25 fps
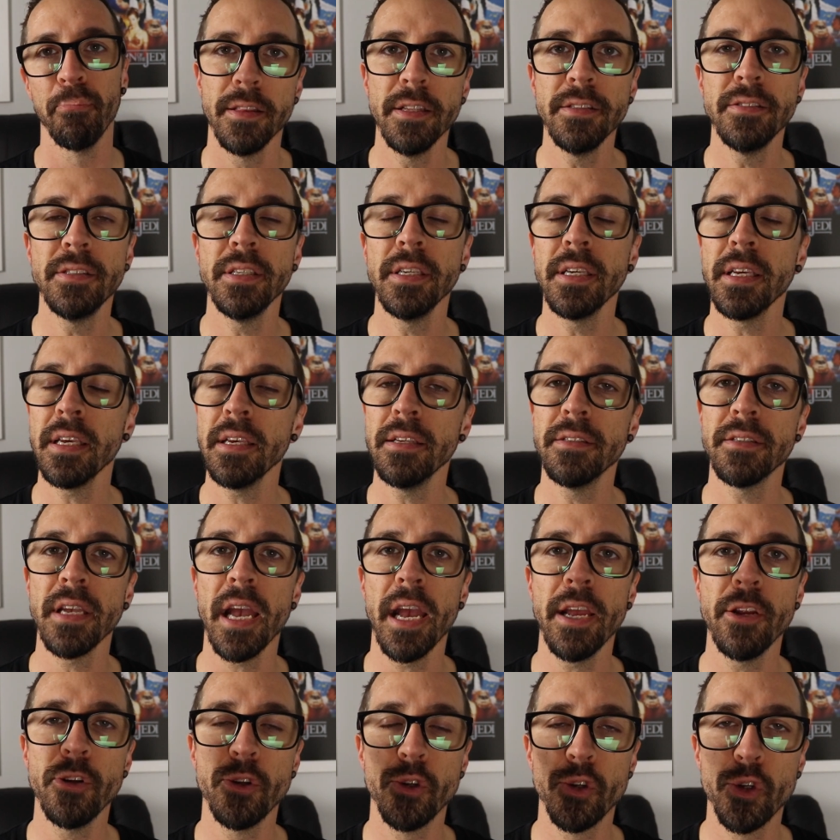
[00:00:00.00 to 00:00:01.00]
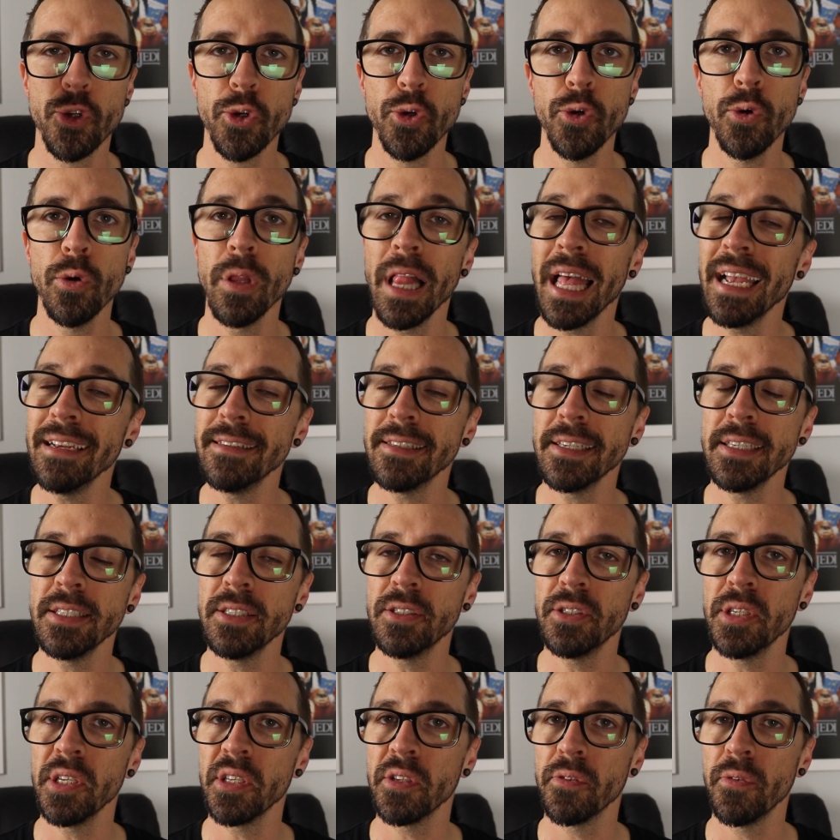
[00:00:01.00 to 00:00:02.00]
This thing is a dual
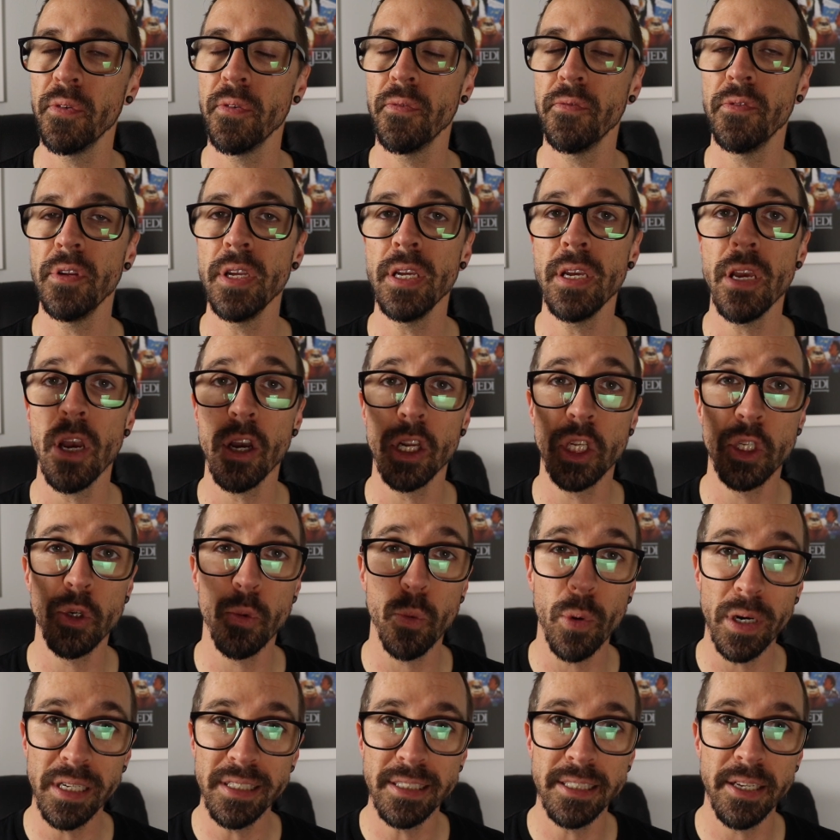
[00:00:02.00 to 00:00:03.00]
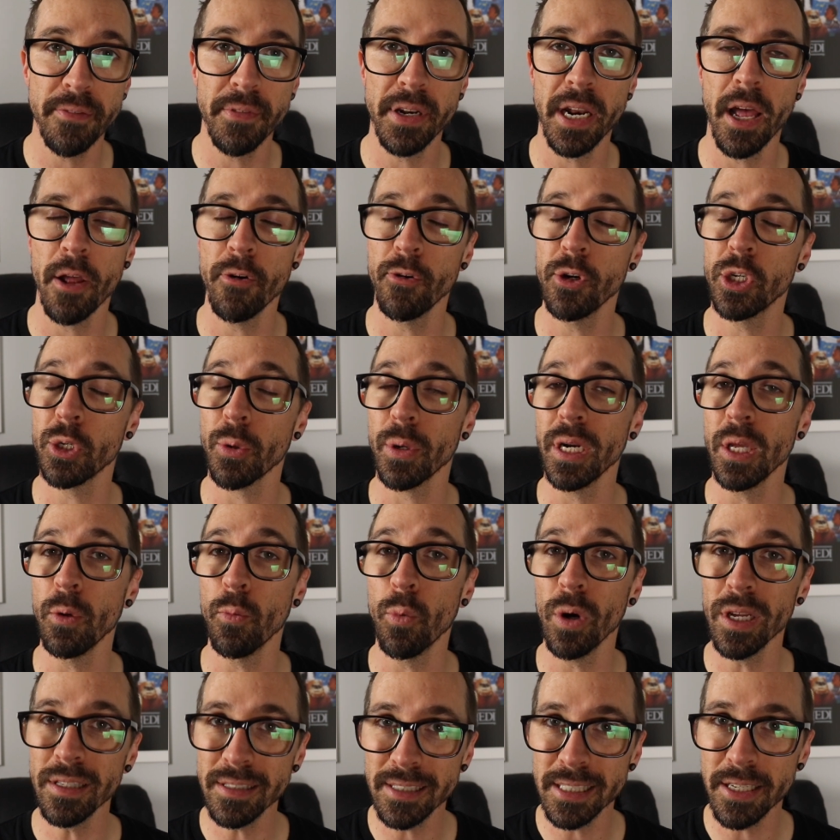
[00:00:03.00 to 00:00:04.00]
18650 2700
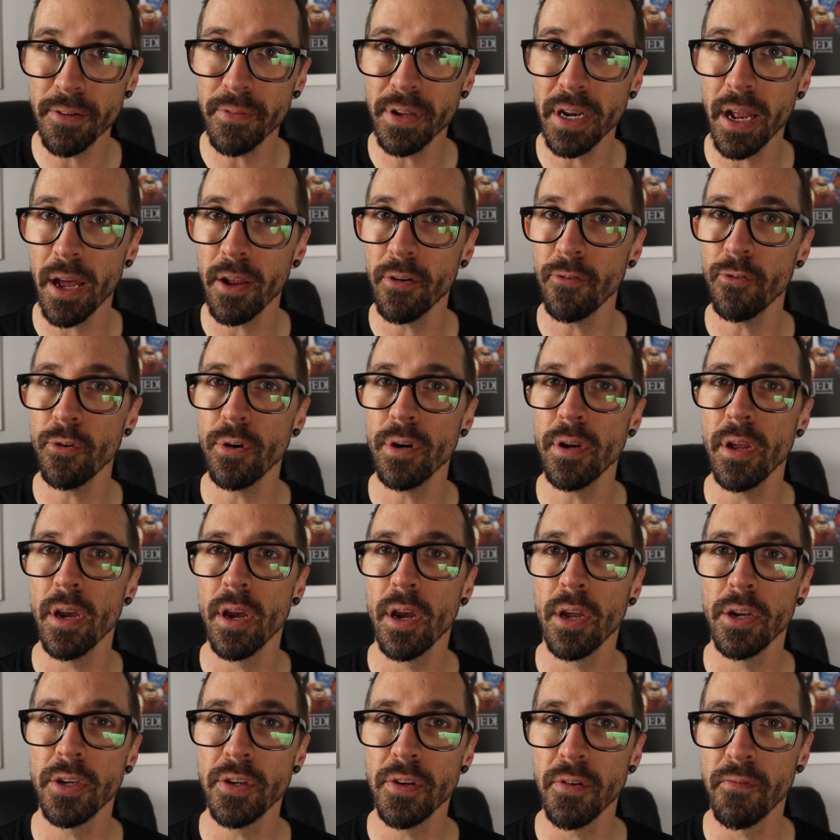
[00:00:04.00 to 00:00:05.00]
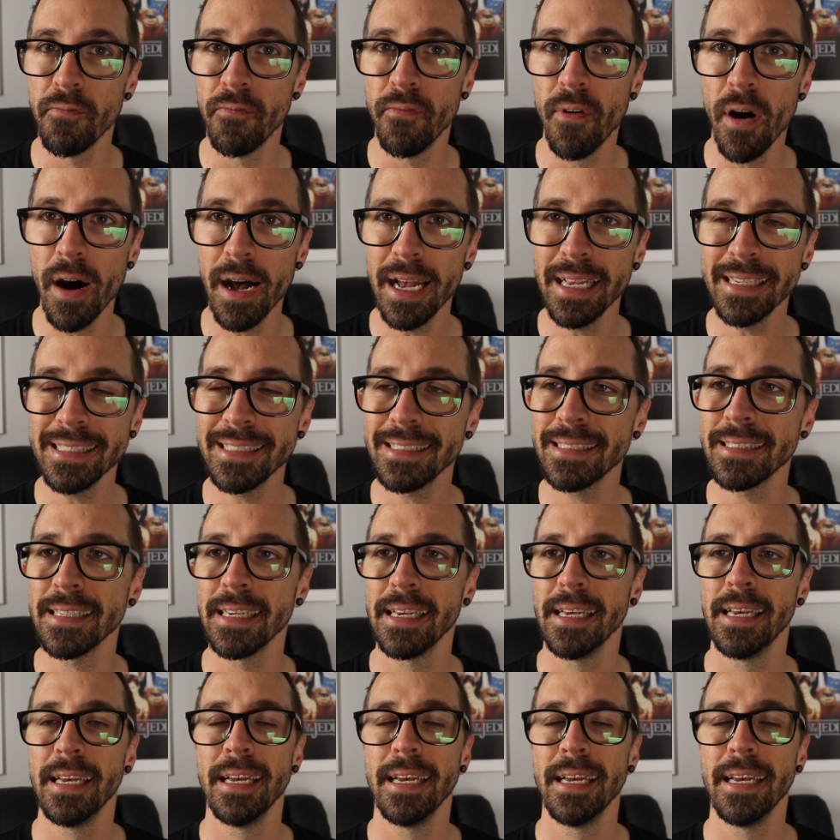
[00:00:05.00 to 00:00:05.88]
21700 device.